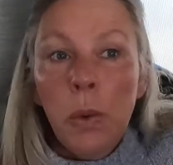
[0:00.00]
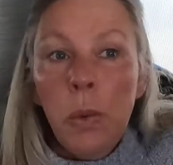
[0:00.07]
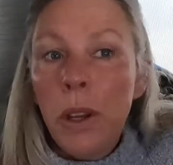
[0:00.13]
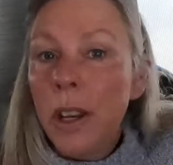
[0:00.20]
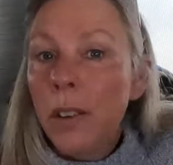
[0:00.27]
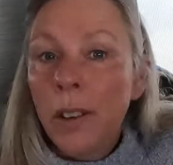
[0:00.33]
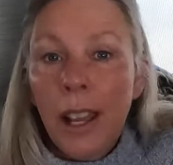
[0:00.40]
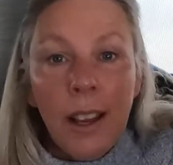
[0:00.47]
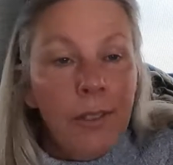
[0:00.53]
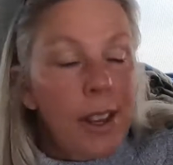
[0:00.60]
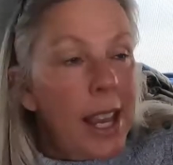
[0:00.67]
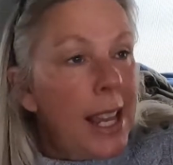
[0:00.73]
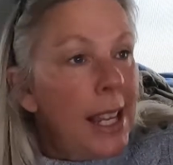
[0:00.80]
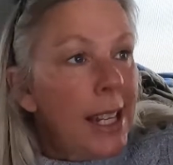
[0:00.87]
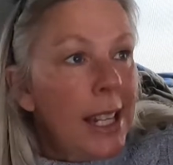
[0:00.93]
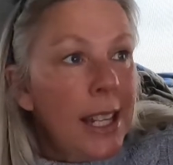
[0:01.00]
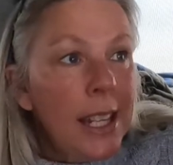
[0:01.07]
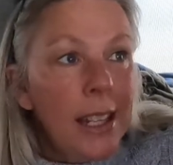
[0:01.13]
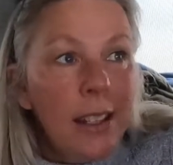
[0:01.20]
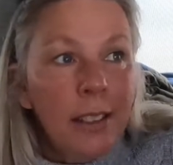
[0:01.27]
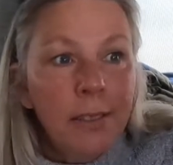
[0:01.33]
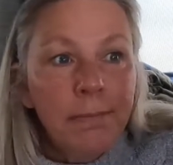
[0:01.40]
We don't have
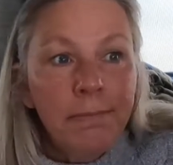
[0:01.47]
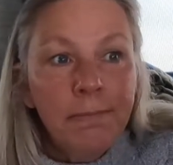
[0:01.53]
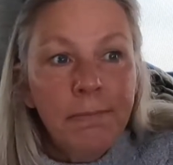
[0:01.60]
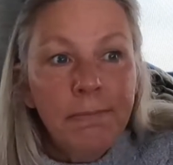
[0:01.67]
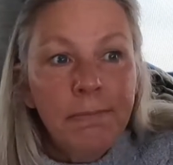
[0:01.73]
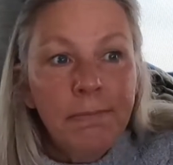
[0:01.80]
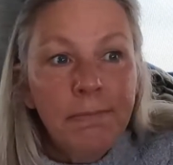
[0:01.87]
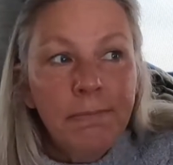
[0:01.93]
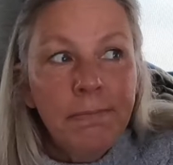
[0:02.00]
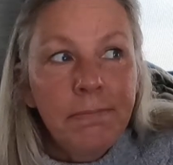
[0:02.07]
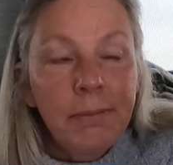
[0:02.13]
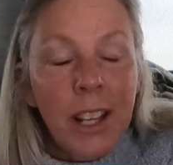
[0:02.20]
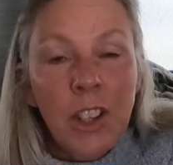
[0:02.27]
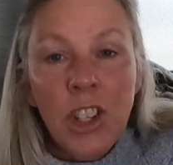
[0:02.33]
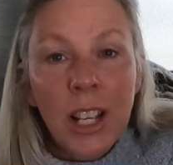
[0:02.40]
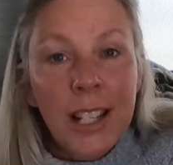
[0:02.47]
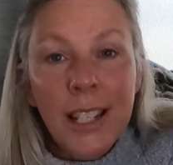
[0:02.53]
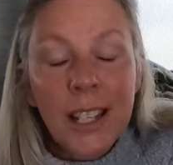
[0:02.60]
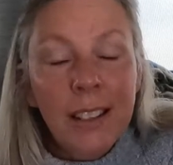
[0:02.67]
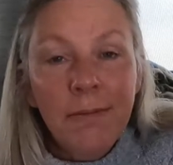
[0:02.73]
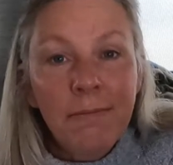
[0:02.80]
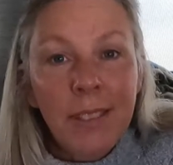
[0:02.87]
any
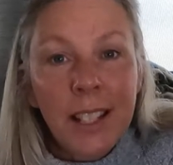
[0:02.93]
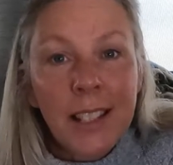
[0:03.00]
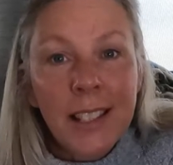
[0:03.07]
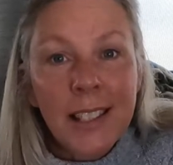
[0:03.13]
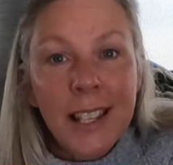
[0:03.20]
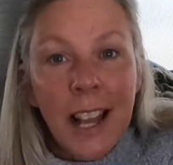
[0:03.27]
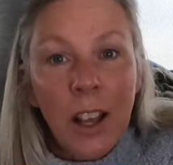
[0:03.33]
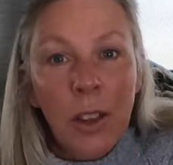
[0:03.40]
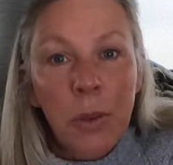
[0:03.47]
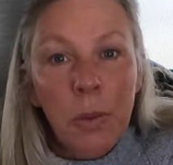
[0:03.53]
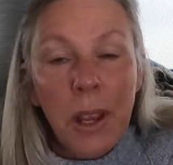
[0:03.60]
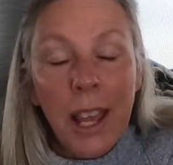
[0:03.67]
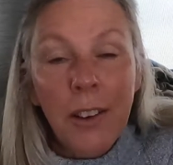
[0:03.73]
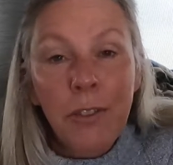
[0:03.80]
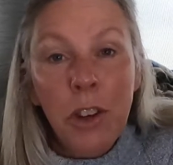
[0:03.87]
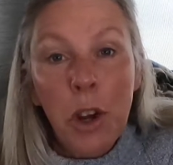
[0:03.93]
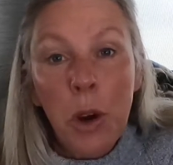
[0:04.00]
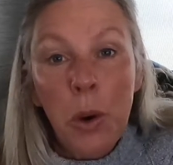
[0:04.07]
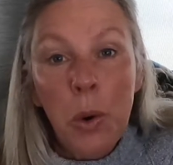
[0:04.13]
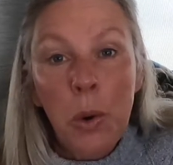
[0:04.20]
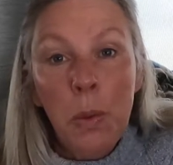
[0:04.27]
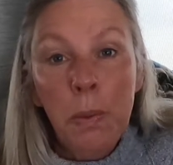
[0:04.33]
agenda in the south. We have
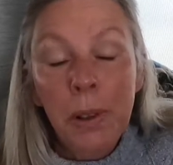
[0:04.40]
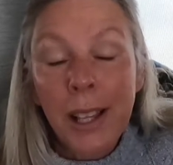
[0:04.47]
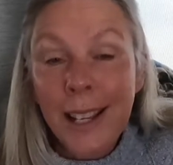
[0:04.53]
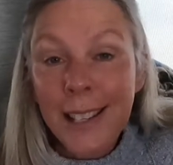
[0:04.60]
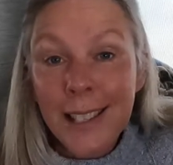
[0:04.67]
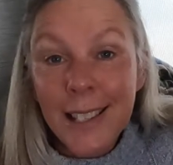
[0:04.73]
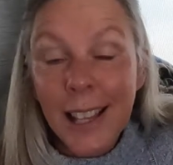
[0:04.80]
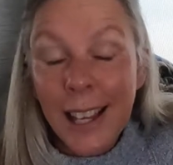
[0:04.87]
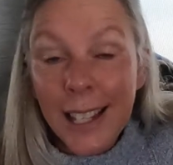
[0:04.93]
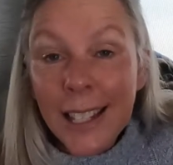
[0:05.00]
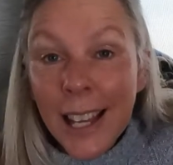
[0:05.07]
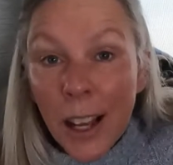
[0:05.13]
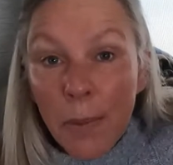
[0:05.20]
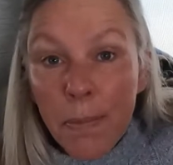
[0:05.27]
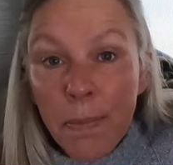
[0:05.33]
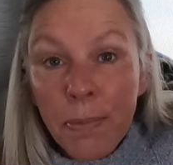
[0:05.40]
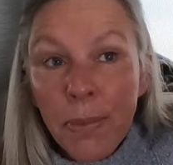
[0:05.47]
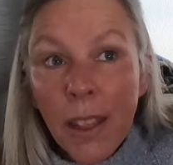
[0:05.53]
no place lined up.